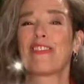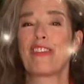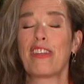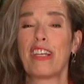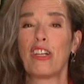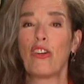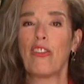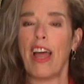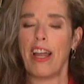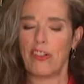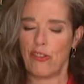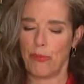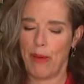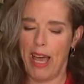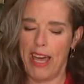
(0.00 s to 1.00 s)
You know that
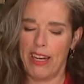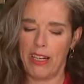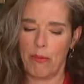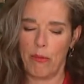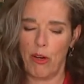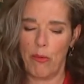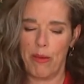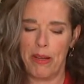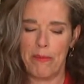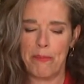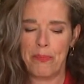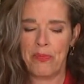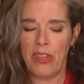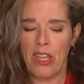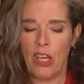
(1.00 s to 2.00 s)
dramatic moment
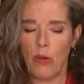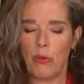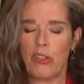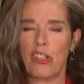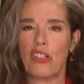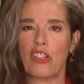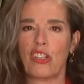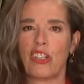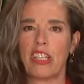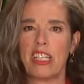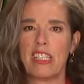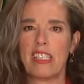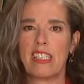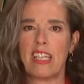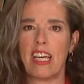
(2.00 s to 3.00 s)
when the
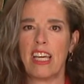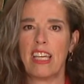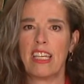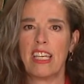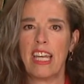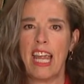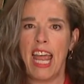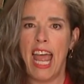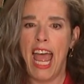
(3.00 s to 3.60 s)
turkey's done